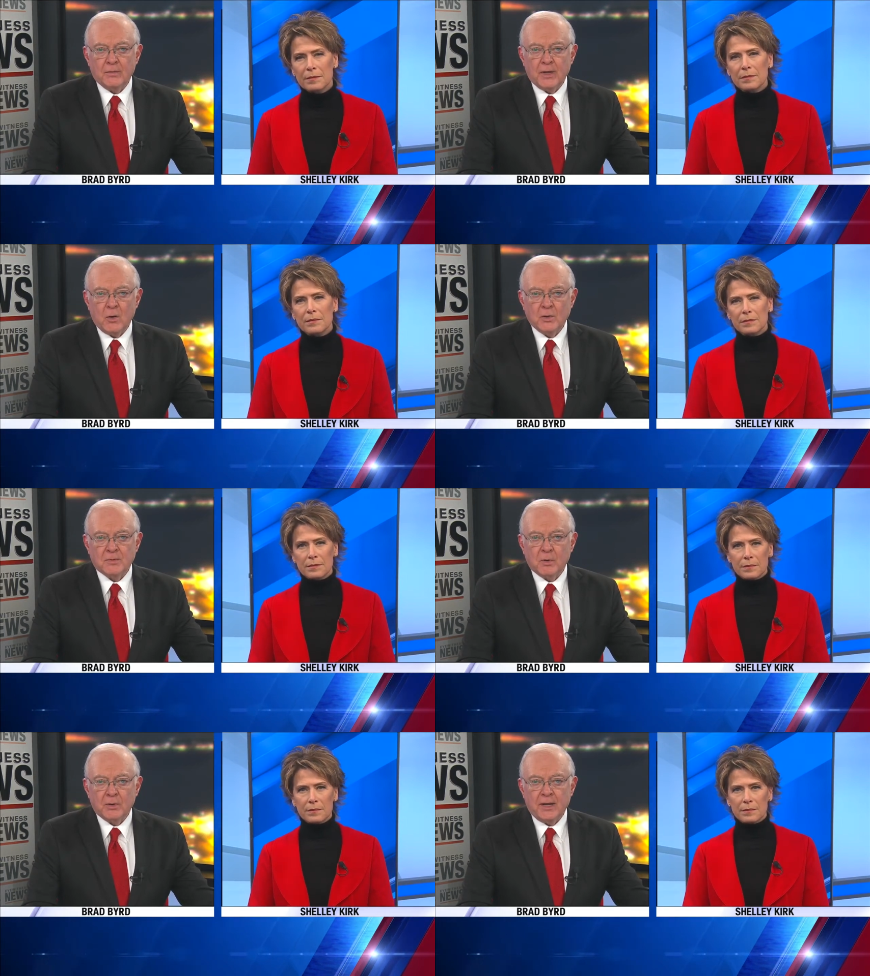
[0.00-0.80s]
Speaker 1: of the
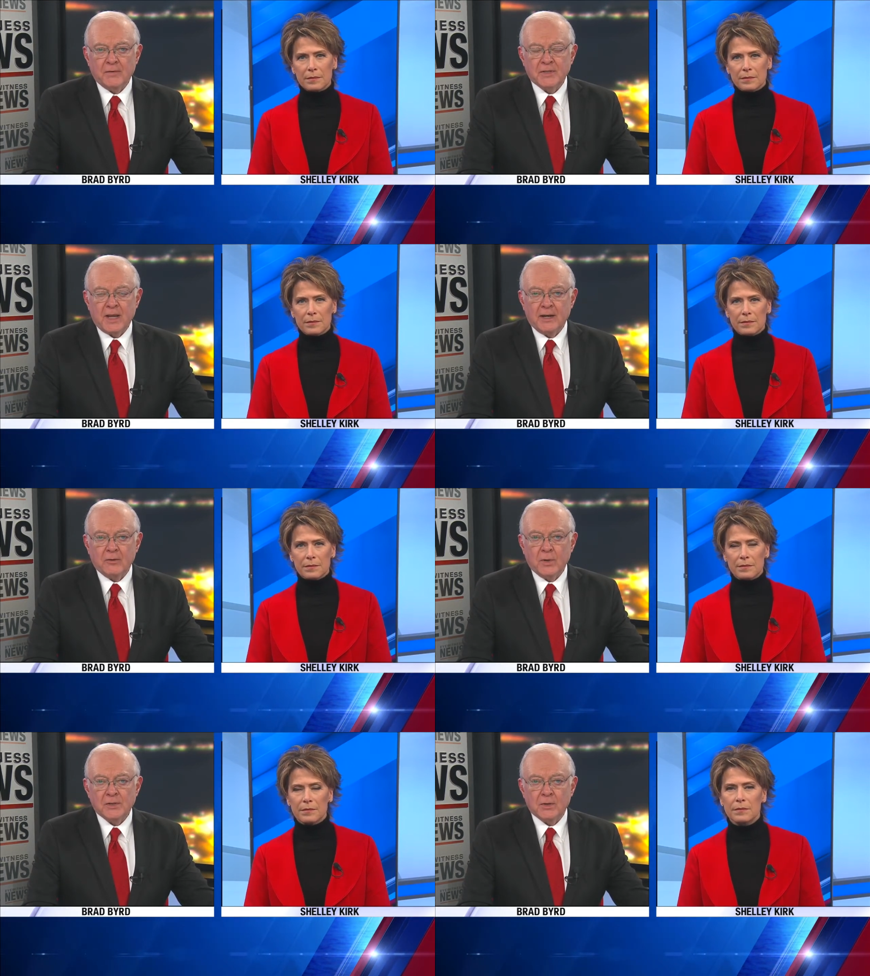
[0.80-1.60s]
Owensboro Daviess County
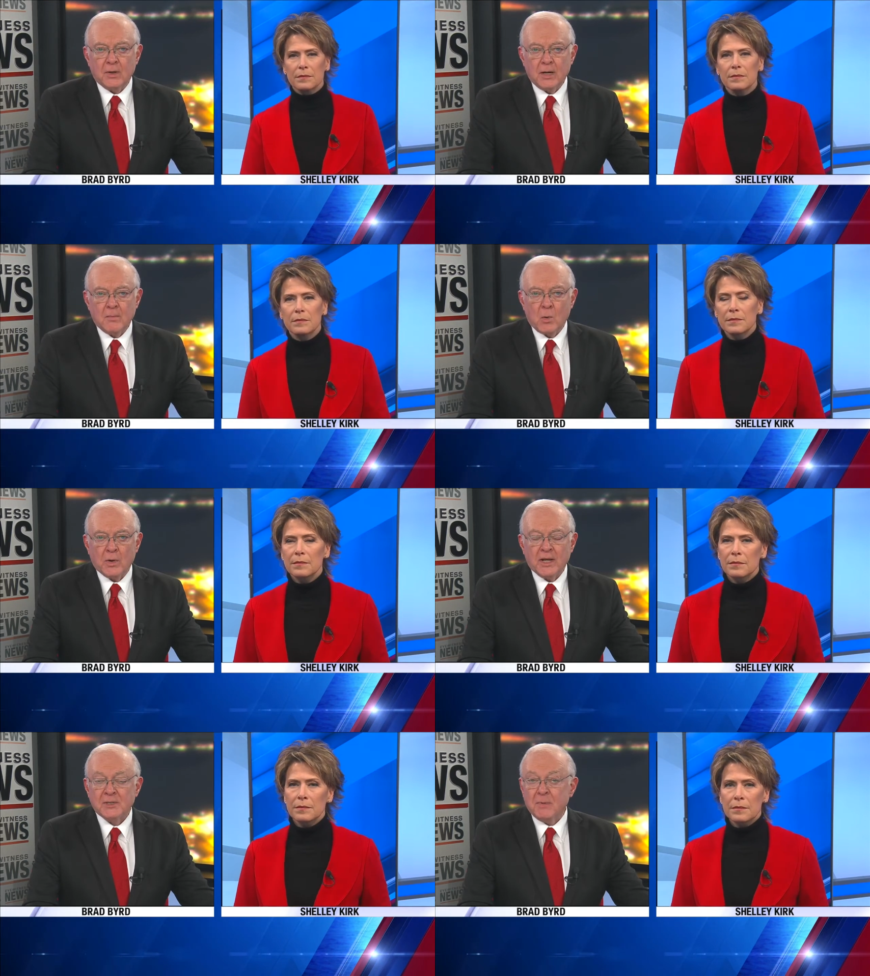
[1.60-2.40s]
Regional Airport
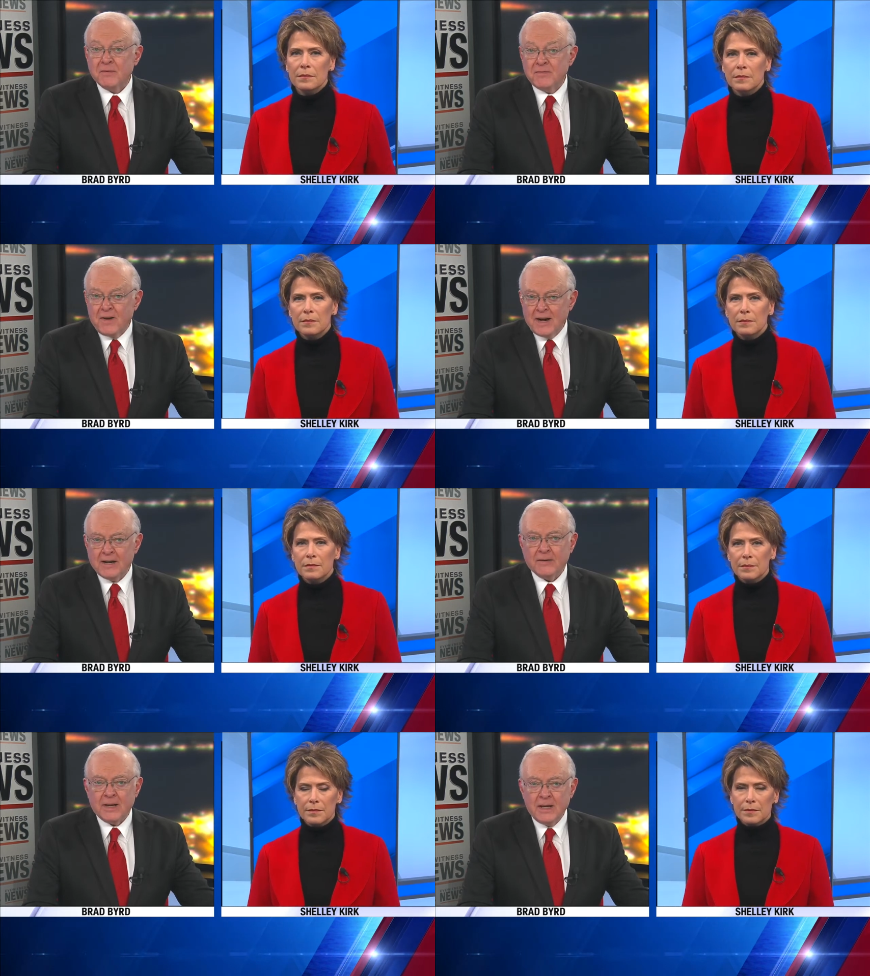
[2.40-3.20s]
has been
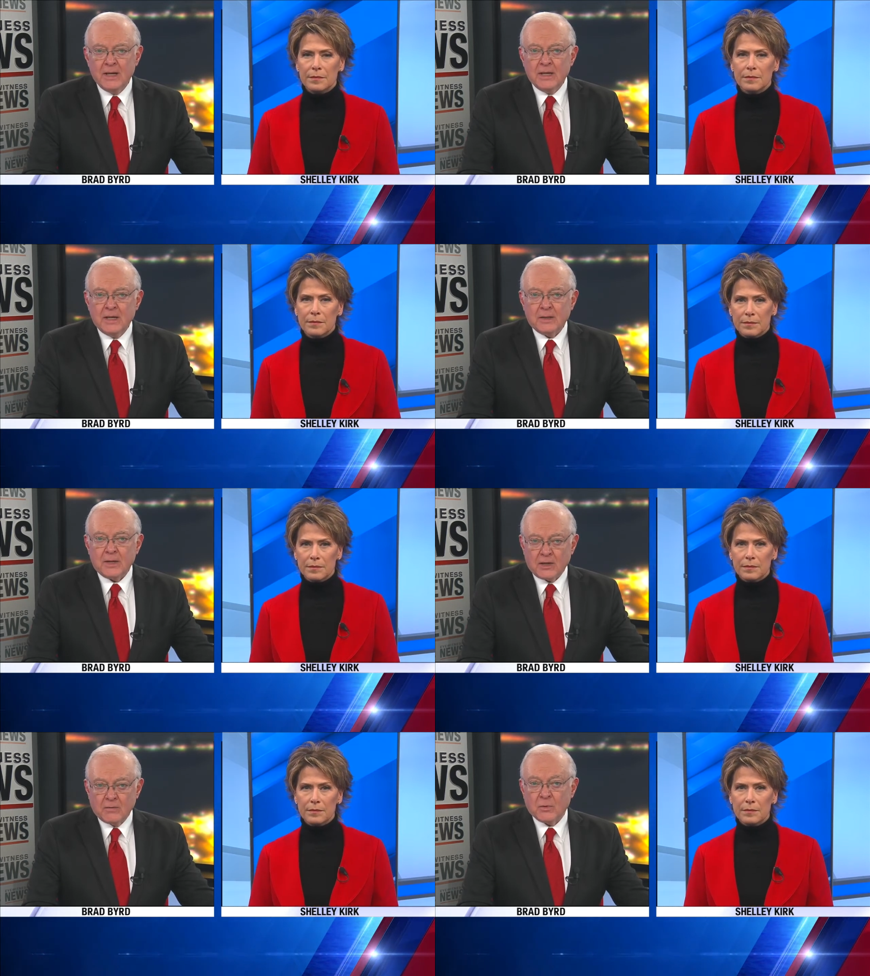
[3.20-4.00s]
fired.
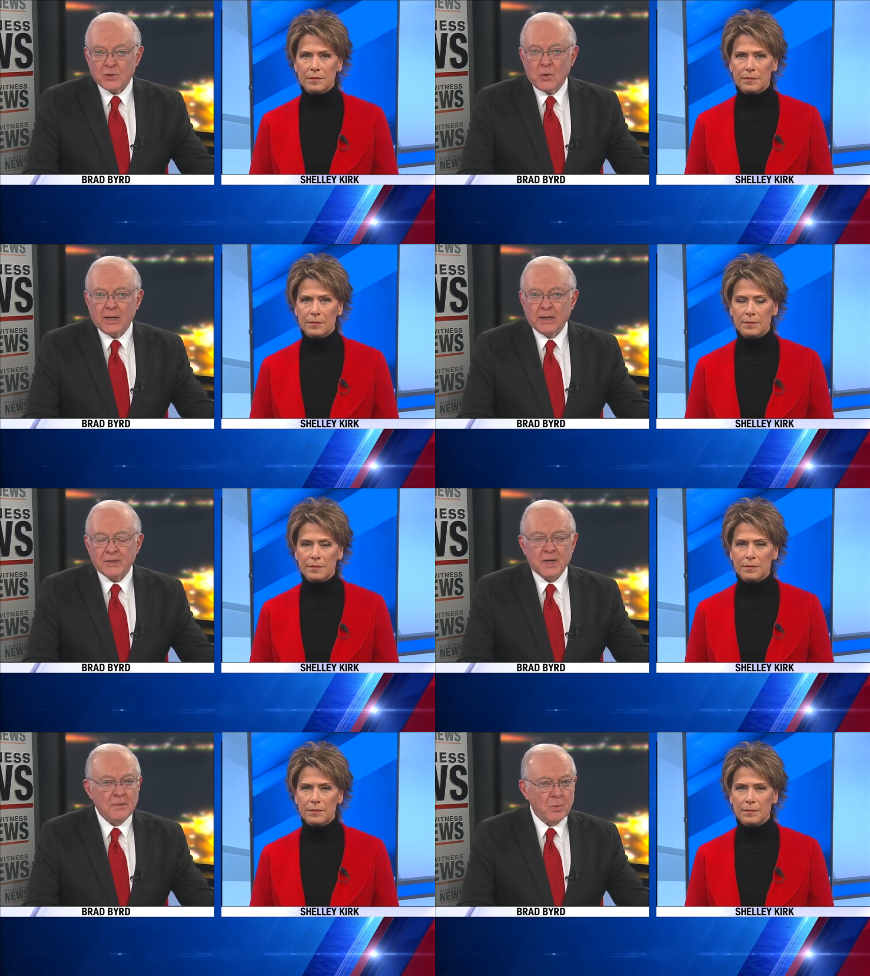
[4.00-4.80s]
Thank you for joining
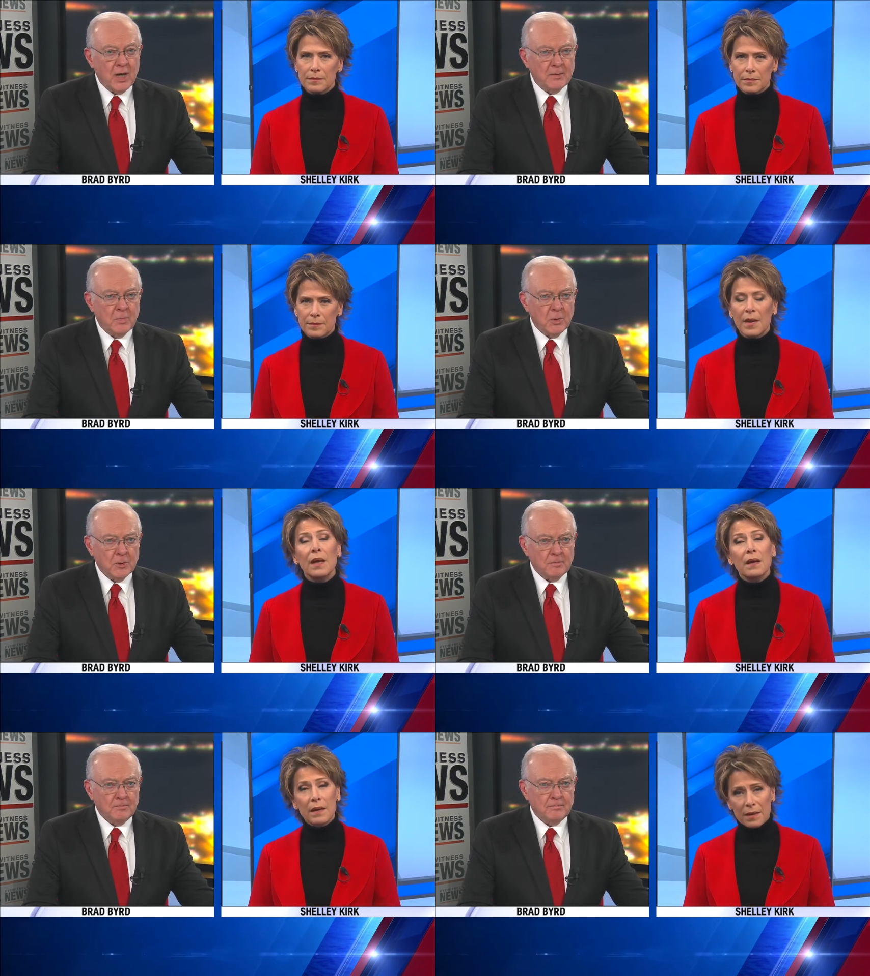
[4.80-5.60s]
us. I'm Brad
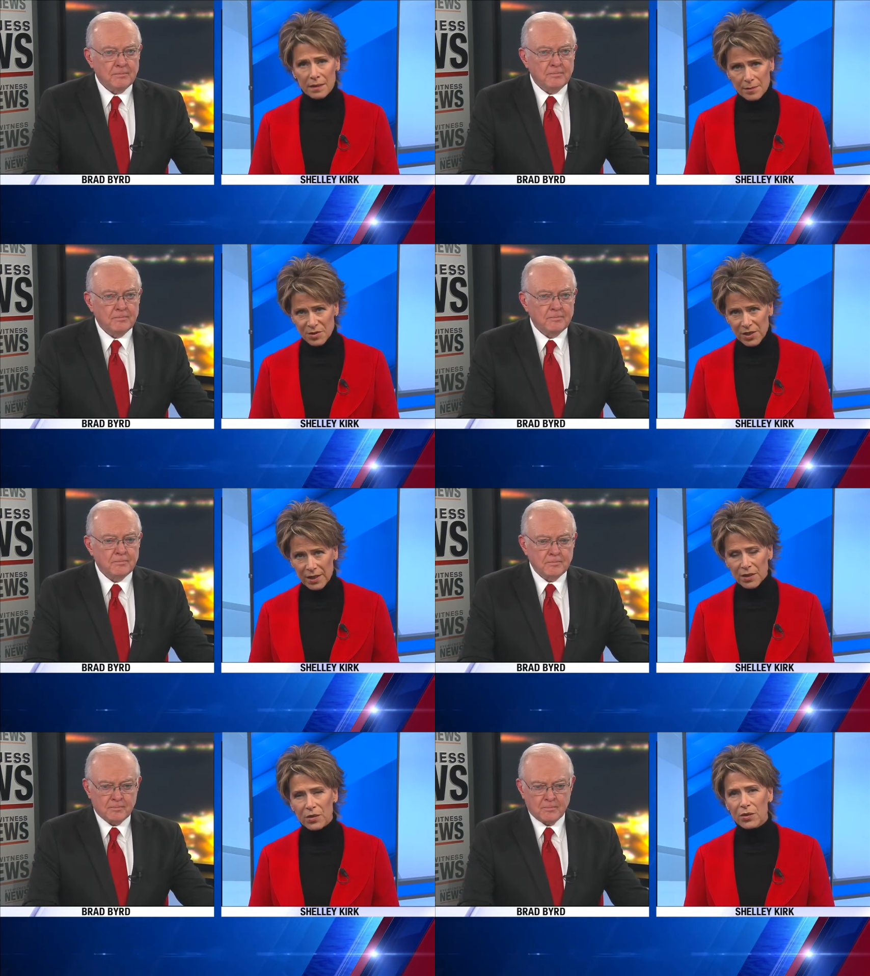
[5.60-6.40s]
Byrd.
Speaker 2: And I'm
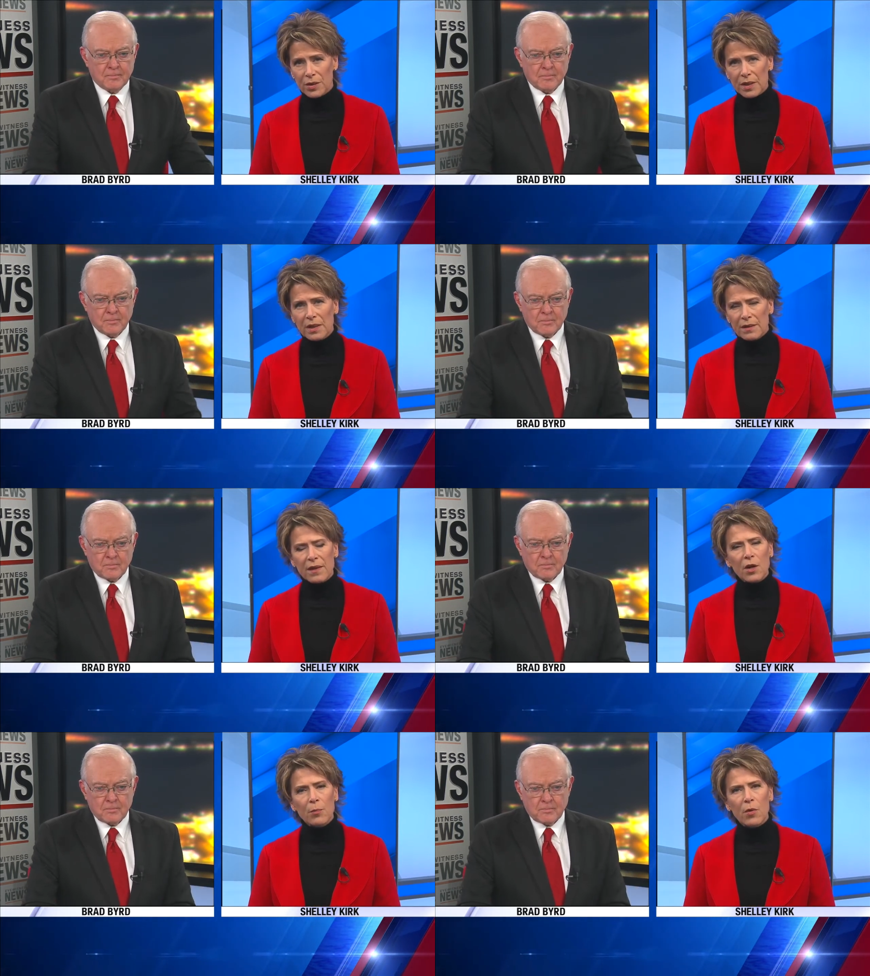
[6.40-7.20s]
Shelley Kirk. The
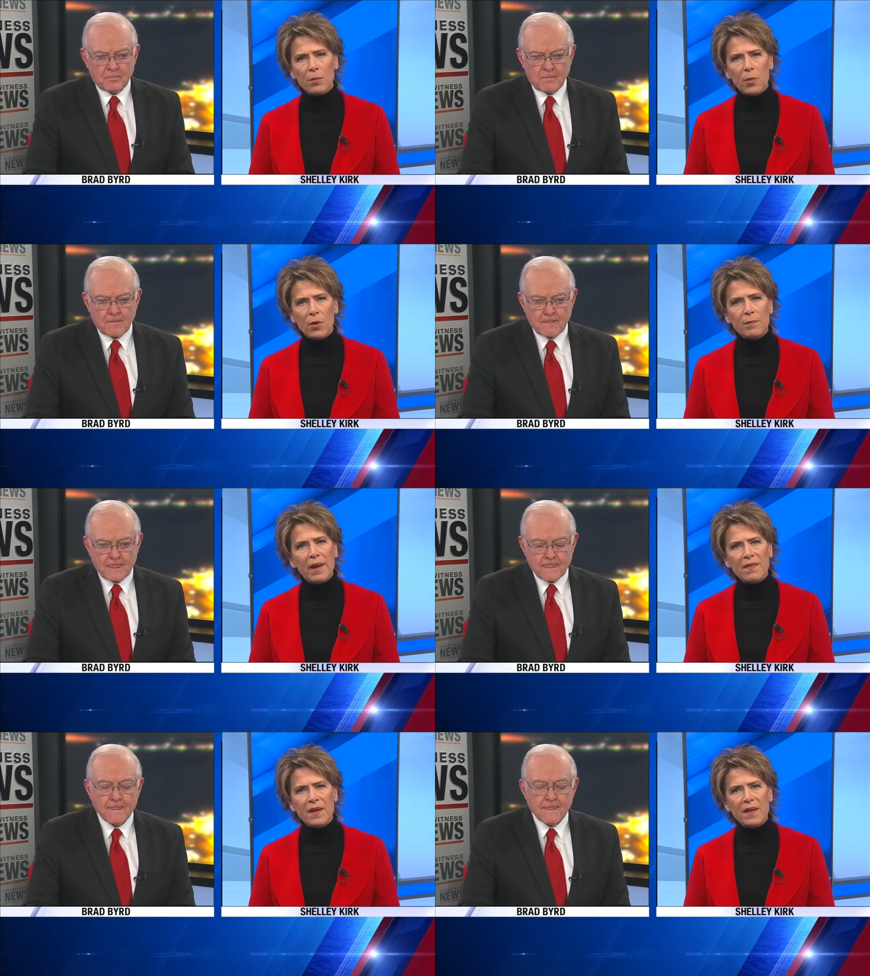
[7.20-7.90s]
airport board made the